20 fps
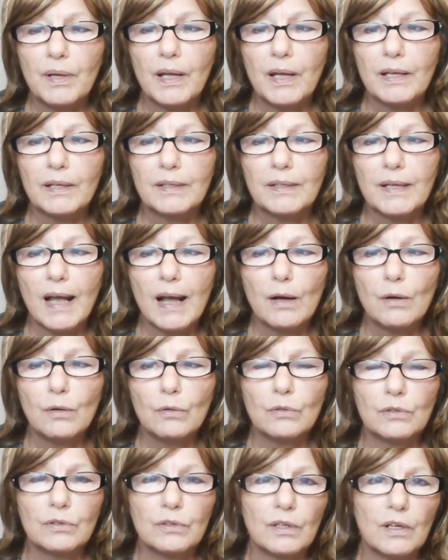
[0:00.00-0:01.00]
and
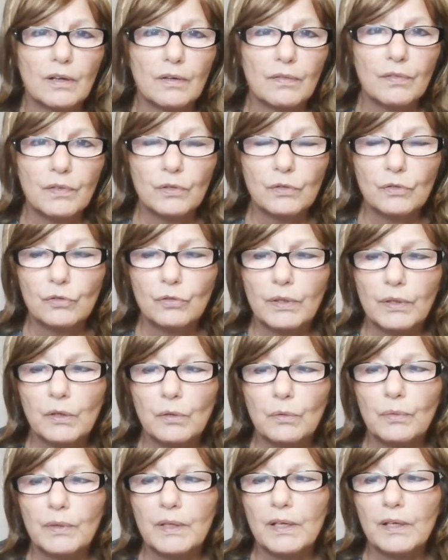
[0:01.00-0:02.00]
out of the
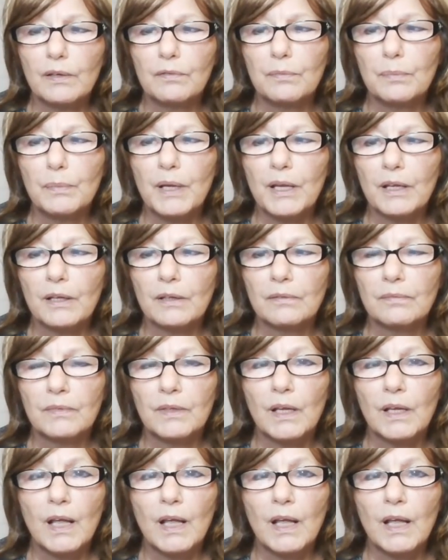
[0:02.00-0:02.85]
trickery of men,